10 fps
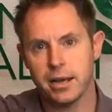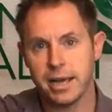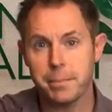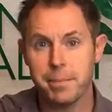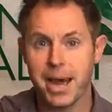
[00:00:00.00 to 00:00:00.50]

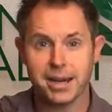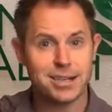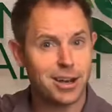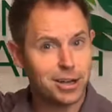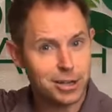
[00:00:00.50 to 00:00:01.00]
impact
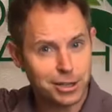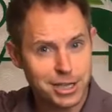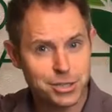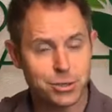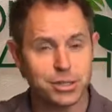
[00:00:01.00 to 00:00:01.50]
on
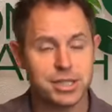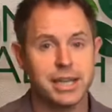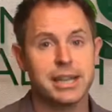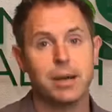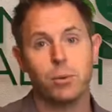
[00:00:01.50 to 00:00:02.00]
cholesterol,
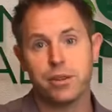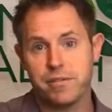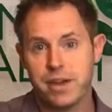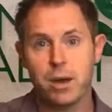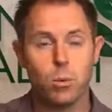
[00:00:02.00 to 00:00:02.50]
saying that, well, the fat,